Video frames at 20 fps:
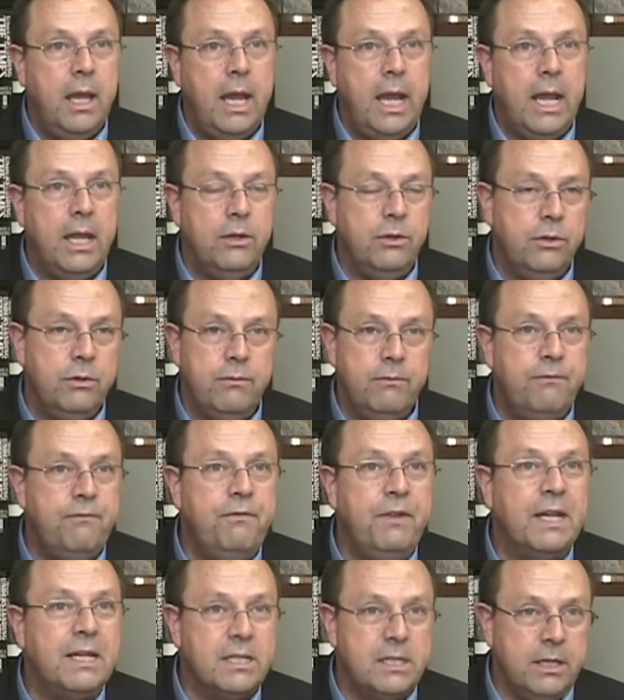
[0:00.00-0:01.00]
and
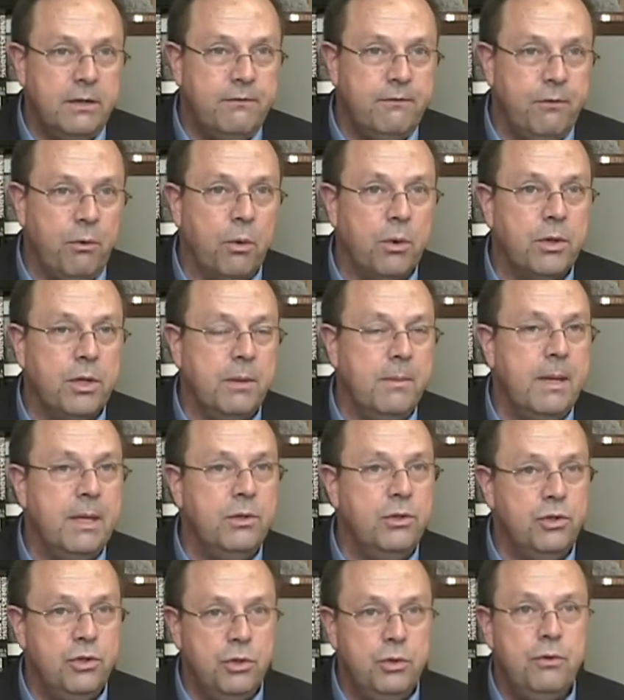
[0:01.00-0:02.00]
fix it for them
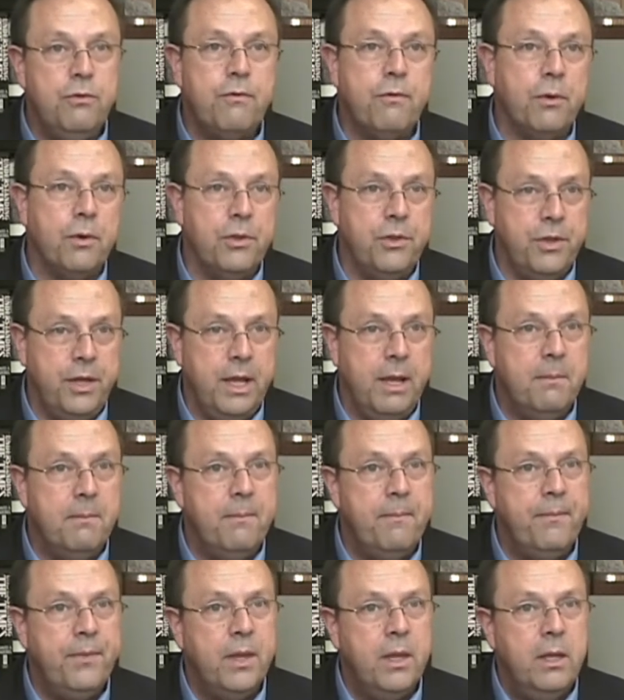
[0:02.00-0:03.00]
and do for them.